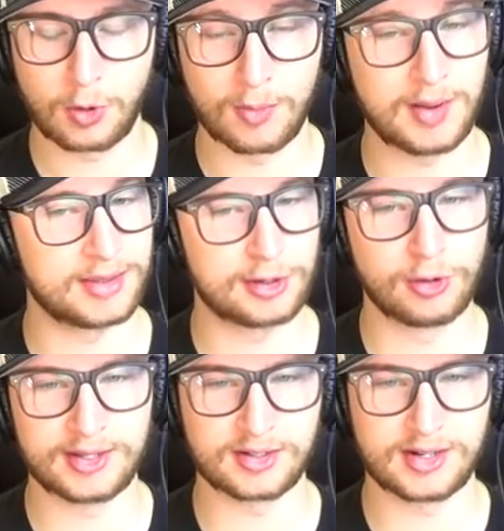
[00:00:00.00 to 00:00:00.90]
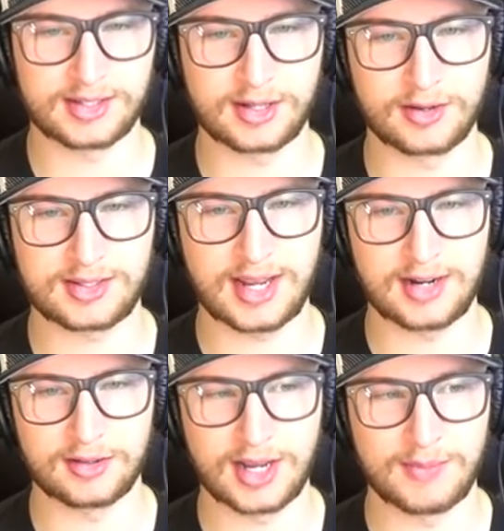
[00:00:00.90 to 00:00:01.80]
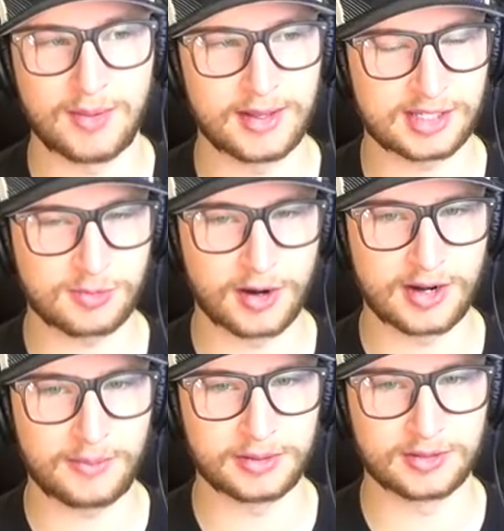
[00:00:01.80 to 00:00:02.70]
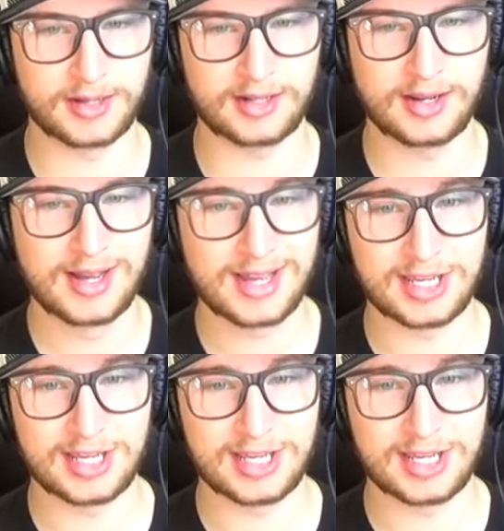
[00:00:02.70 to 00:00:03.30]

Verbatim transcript: Or maybe the goalies are going to start standing on their head. Maybe they smartened up a little bit.